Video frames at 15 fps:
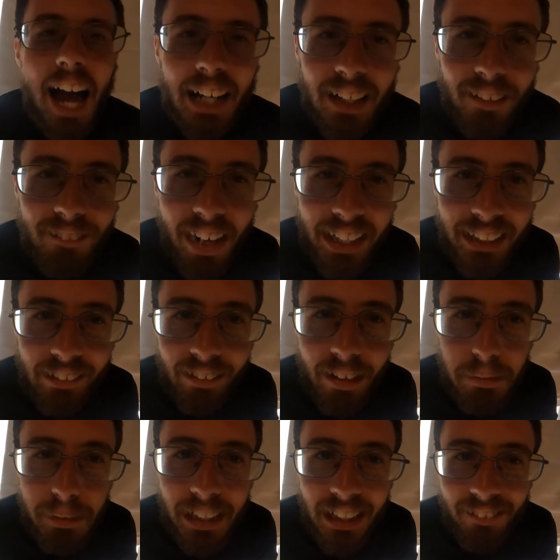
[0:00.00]
I come back here in
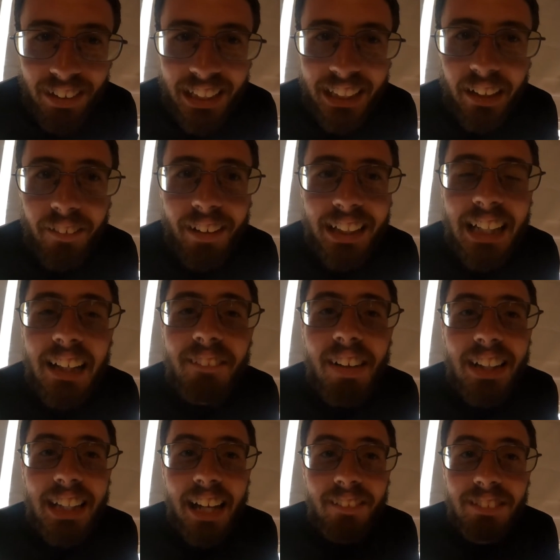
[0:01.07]
our beat and I share what I think
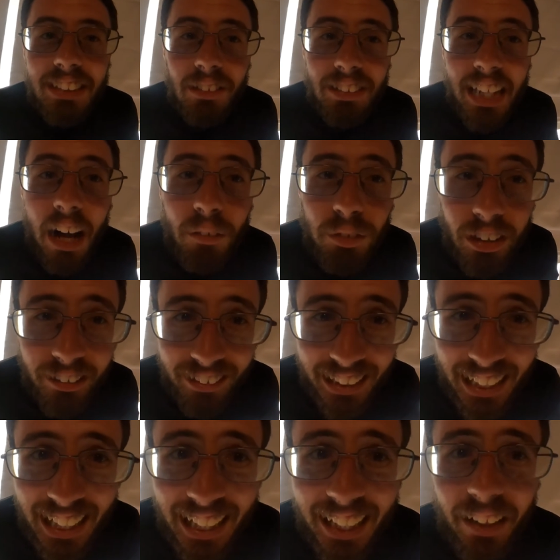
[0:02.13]
about them. So without further
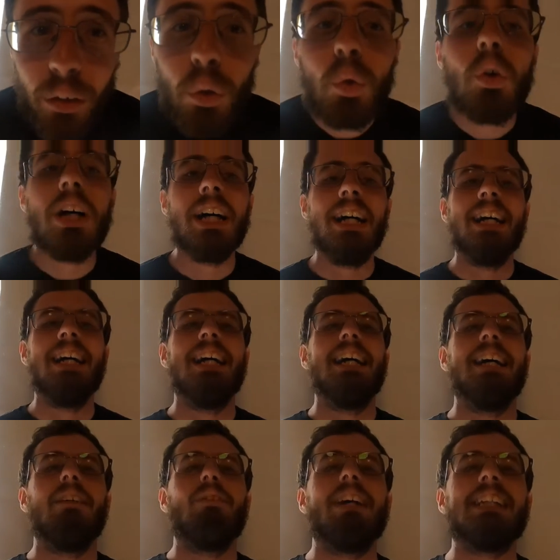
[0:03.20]
ado,
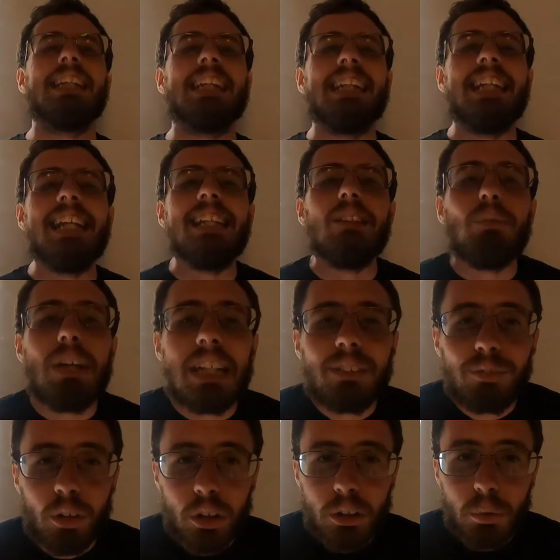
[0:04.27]
let's get to this week's
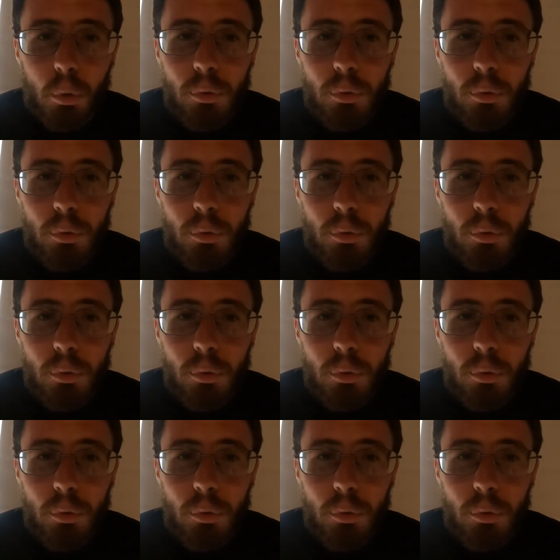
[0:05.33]
first